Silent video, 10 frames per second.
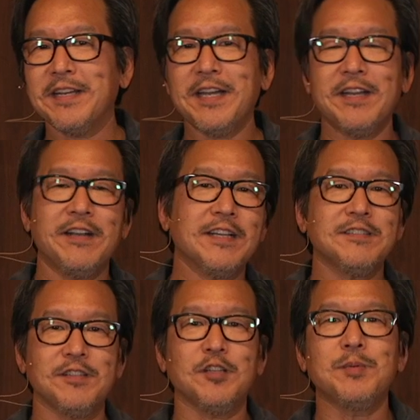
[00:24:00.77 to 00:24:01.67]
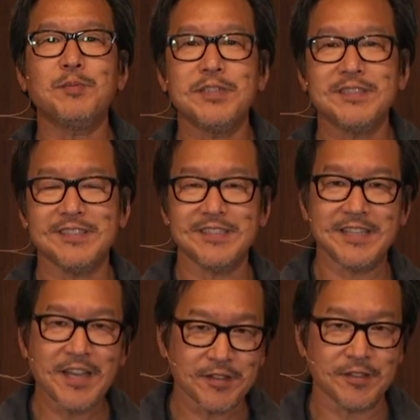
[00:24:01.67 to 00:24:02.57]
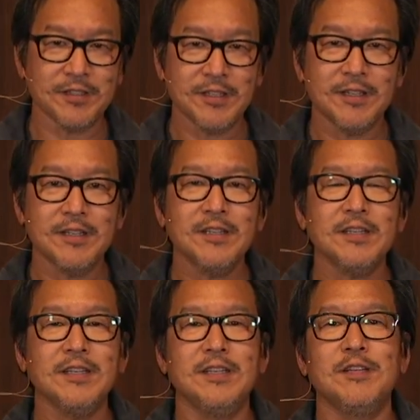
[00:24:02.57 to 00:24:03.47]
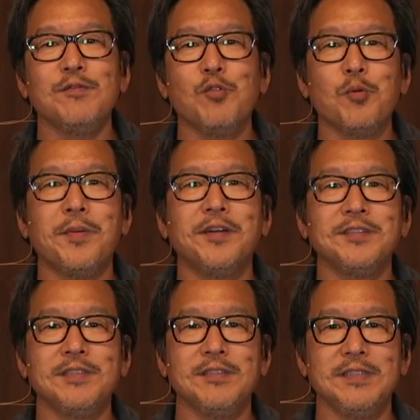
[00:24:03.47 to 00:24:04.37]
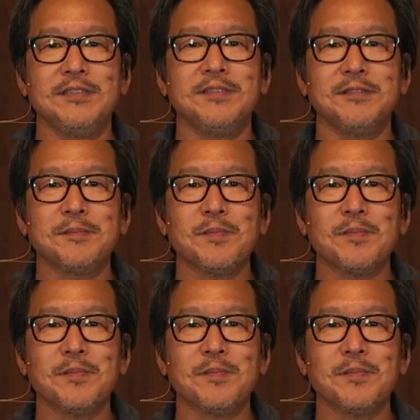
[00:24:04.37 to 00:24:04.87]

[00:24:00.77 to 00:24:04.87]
and I are actually going to be preaching together in a four-part series.